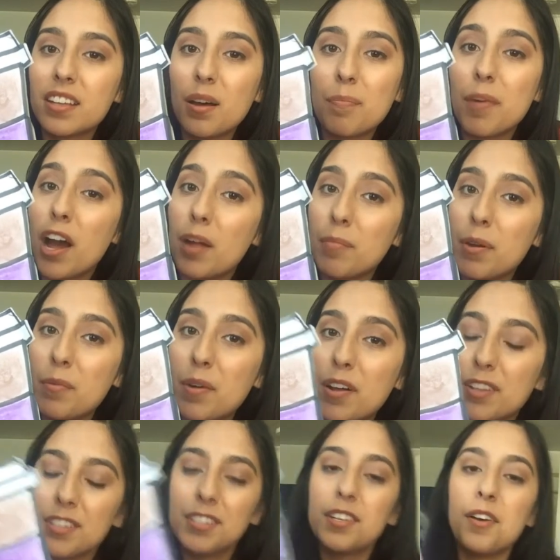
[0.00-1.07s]
up on my wall.
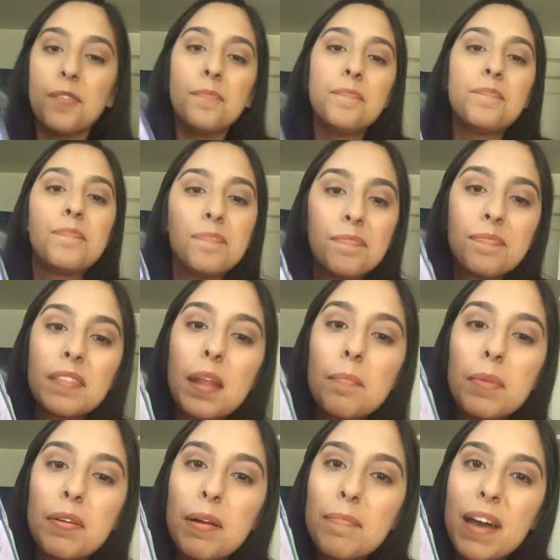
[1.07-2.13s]
So I'll be
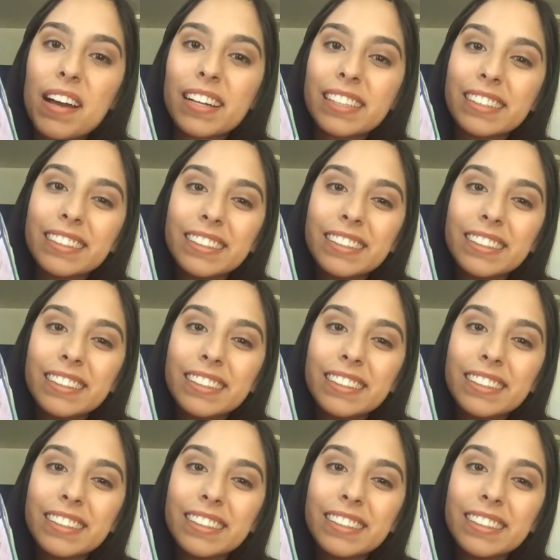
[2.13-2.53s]
right back.